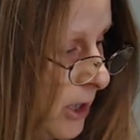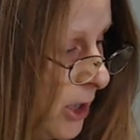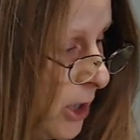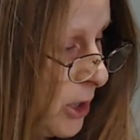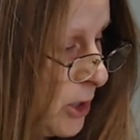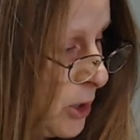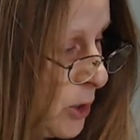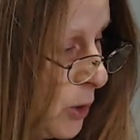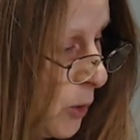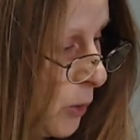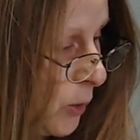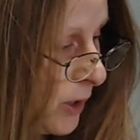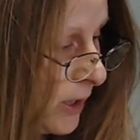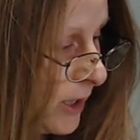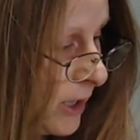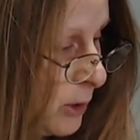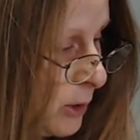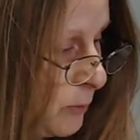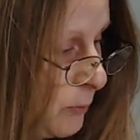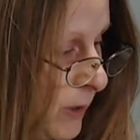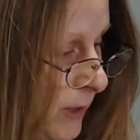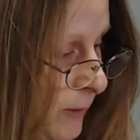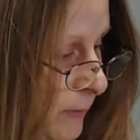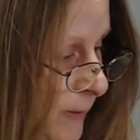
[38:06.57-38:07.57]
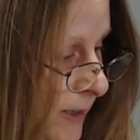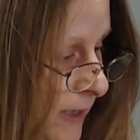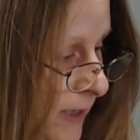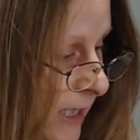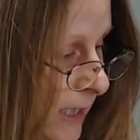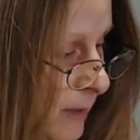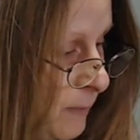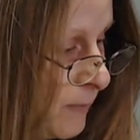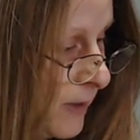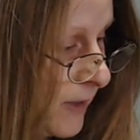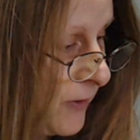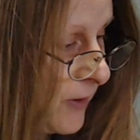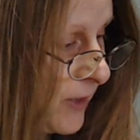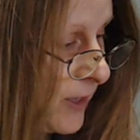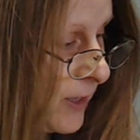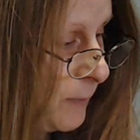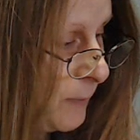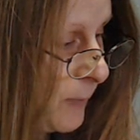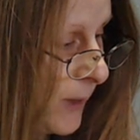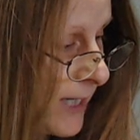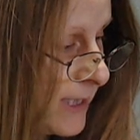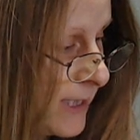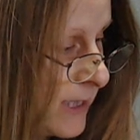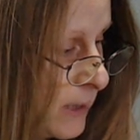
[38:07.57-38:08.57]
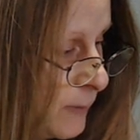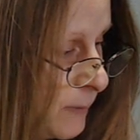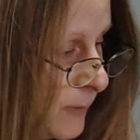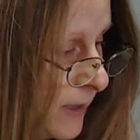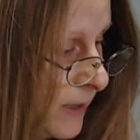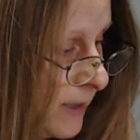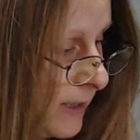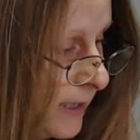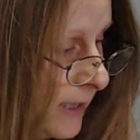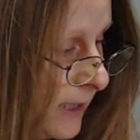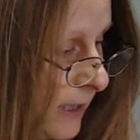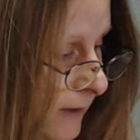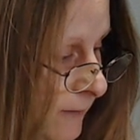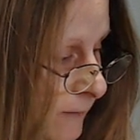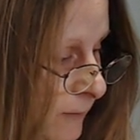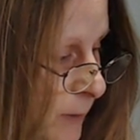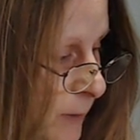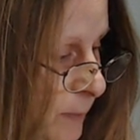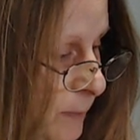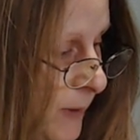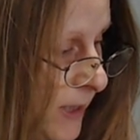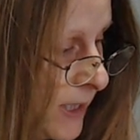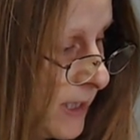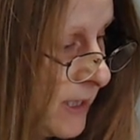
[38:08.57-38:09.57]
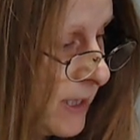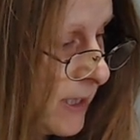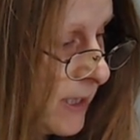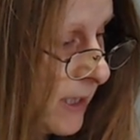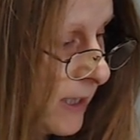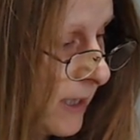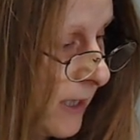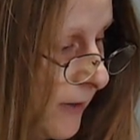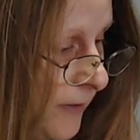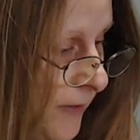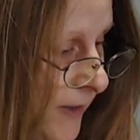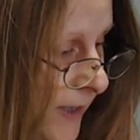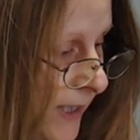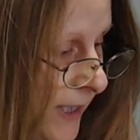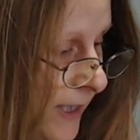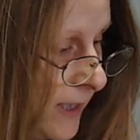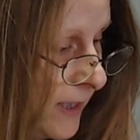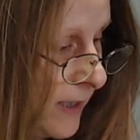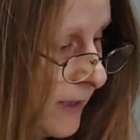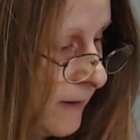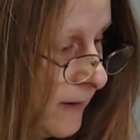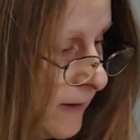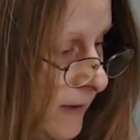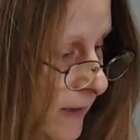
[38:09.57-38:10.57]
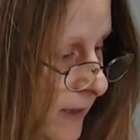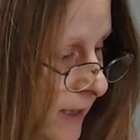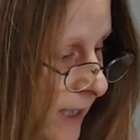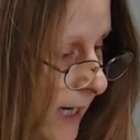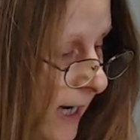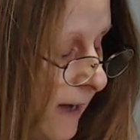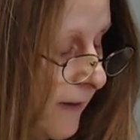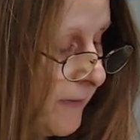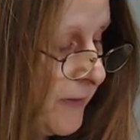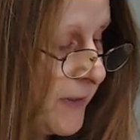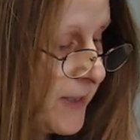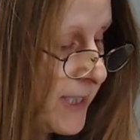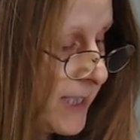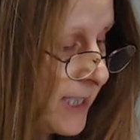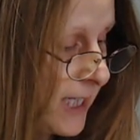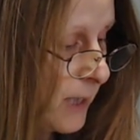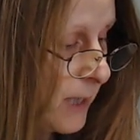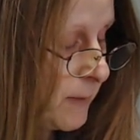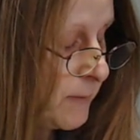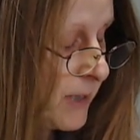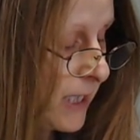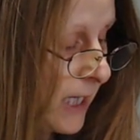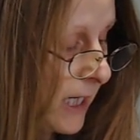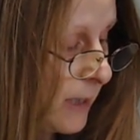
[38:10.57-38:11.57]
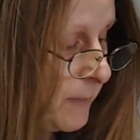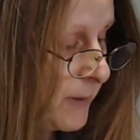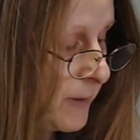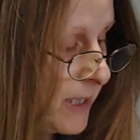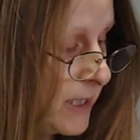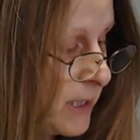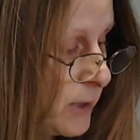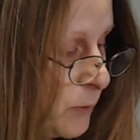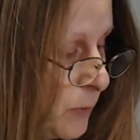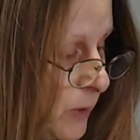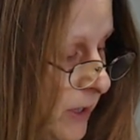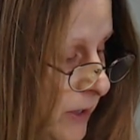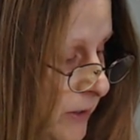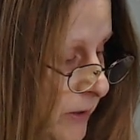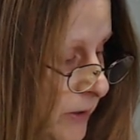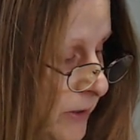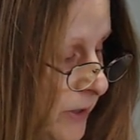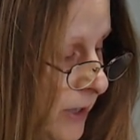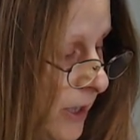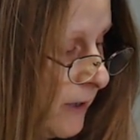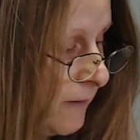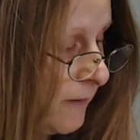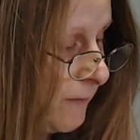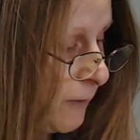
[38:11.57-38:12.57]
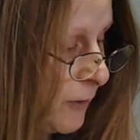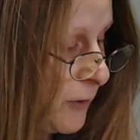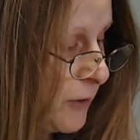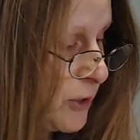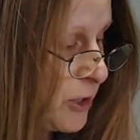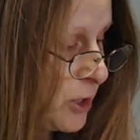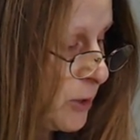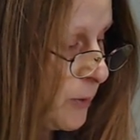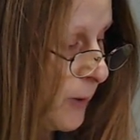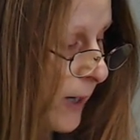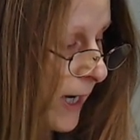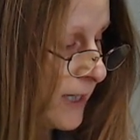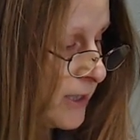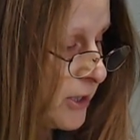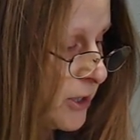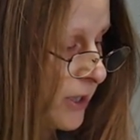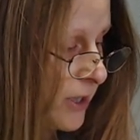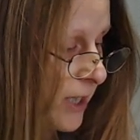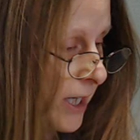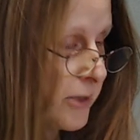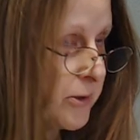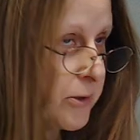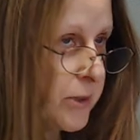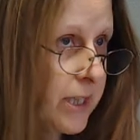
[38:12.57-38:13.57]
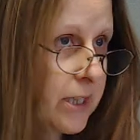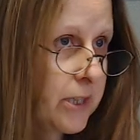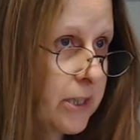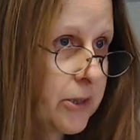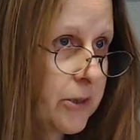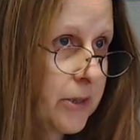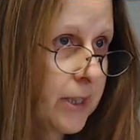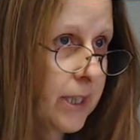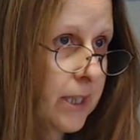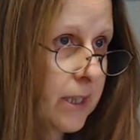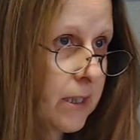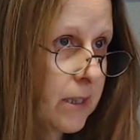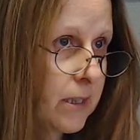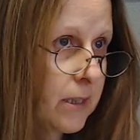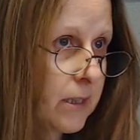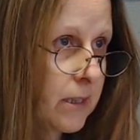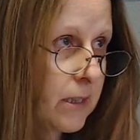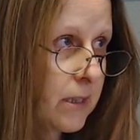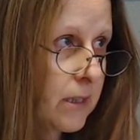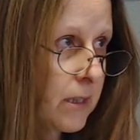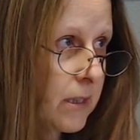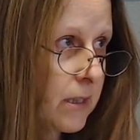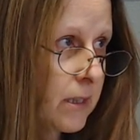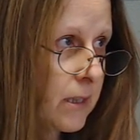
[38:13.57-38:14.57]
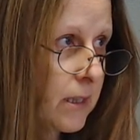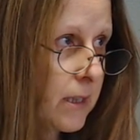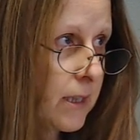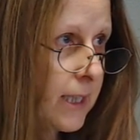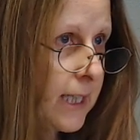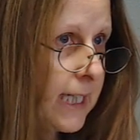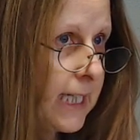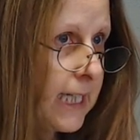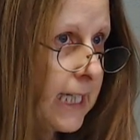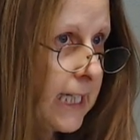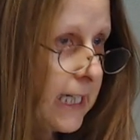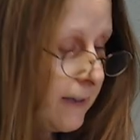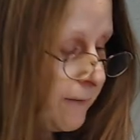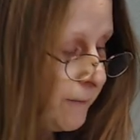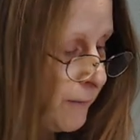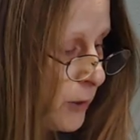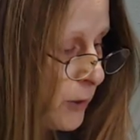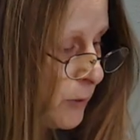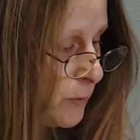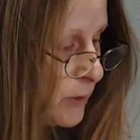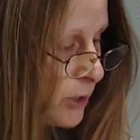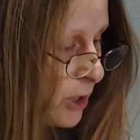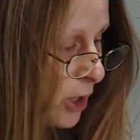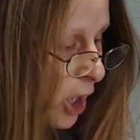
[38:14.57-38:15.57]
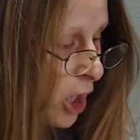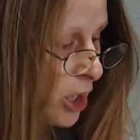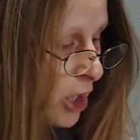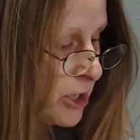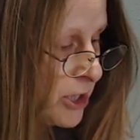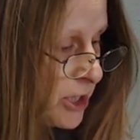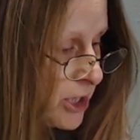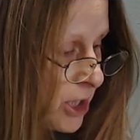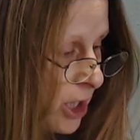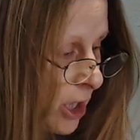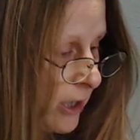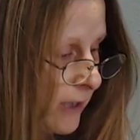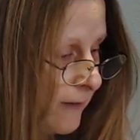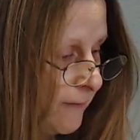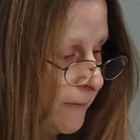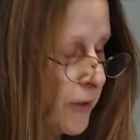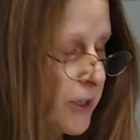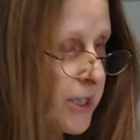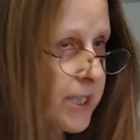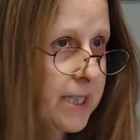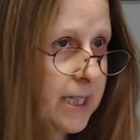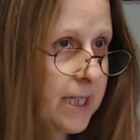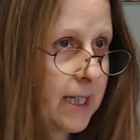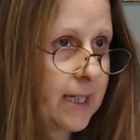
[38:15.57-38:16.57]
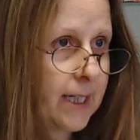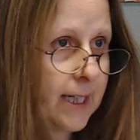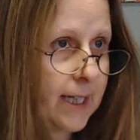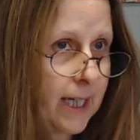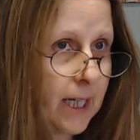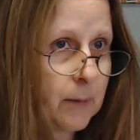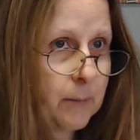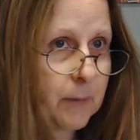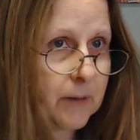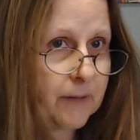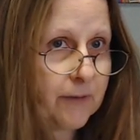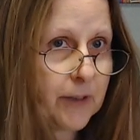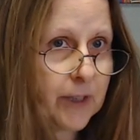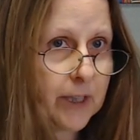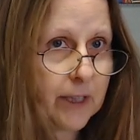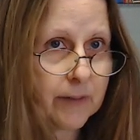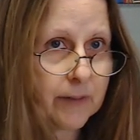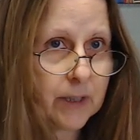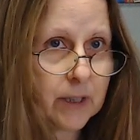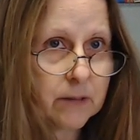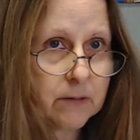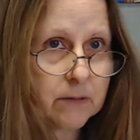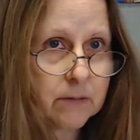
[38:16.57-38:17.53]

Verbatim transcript: Nor can we admit the possibility of repenting a thing at the same time it is willed, for the two acts are contradictory. If you aren't sorry for a sin, it can't be forgiven.